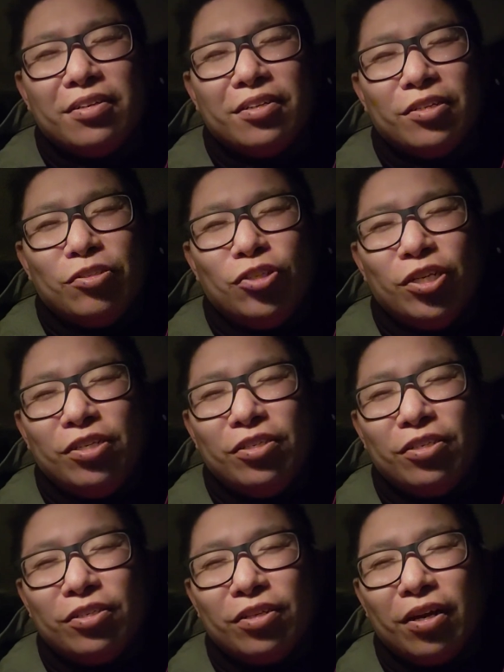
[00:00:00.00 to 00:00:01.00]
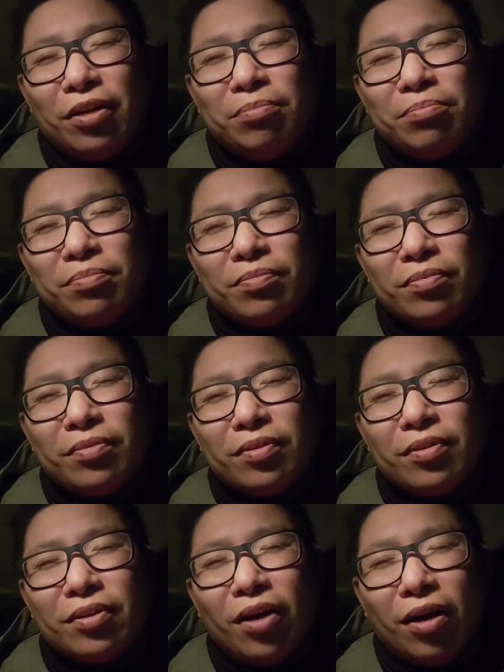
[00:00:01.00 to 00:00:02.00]
In Jesus' name,
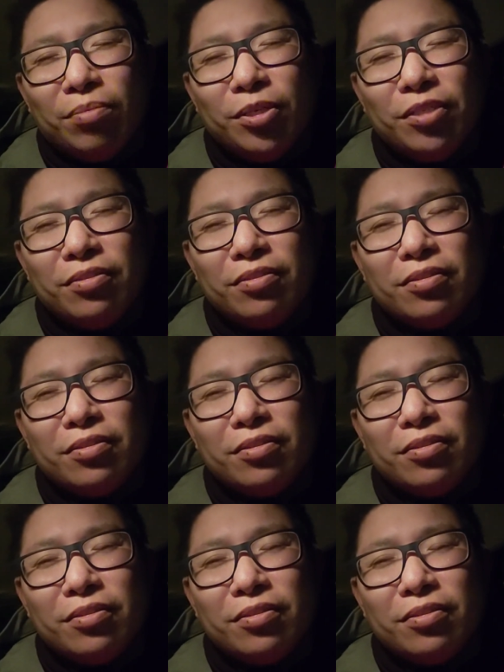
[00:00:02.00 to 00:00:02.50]
amen.